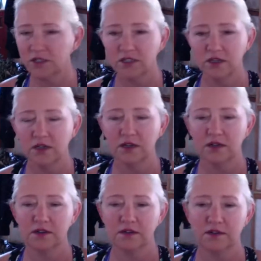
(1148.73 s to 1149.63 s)

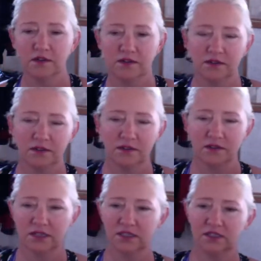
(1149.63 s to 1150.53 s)
let
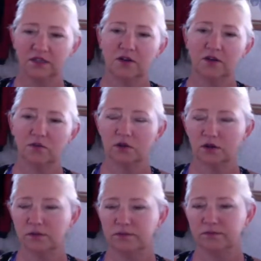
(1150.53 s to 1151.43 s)
us know,
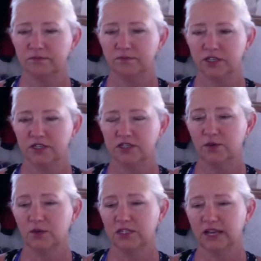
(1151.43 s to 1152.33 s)
or let us know
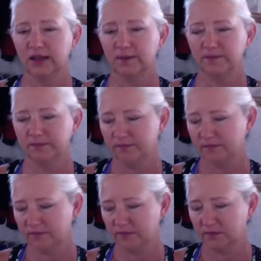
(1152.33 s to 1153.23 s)
what time,
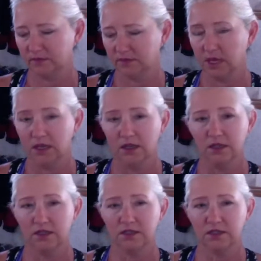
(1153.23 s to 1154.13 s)

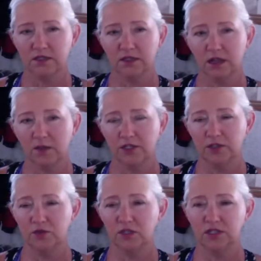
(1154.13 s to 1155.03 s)
because I'll be
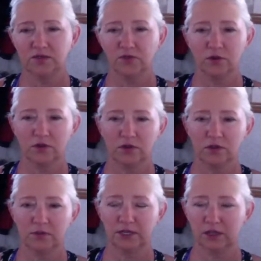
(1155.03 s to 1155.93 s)
doing this for a
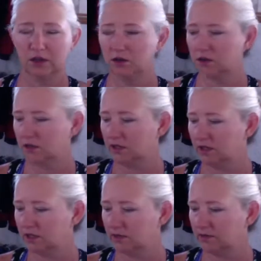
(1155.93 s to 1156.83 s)
little bit longer, and
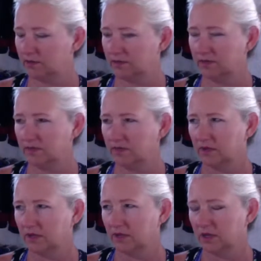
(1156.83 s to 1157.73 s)
then
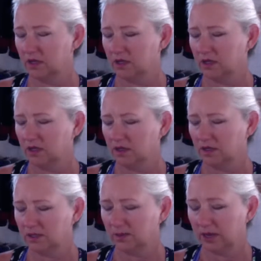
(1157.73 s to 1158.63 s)

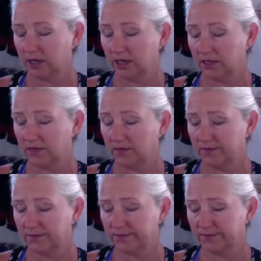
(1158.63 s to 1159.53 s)
that's about it.
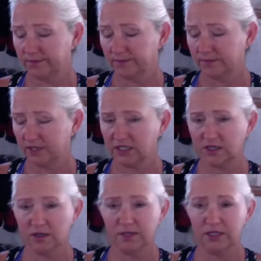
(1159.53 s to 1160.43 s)

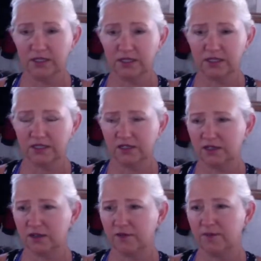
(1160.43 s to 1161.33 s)
That's going to be the
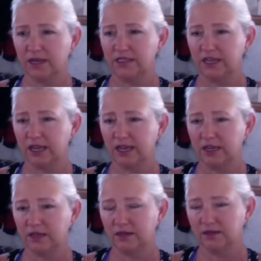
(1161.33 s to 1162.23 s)
extent of my
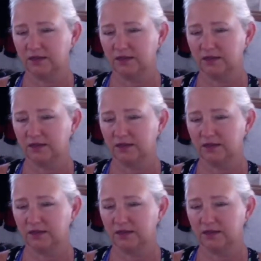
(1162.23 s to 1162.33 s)
day.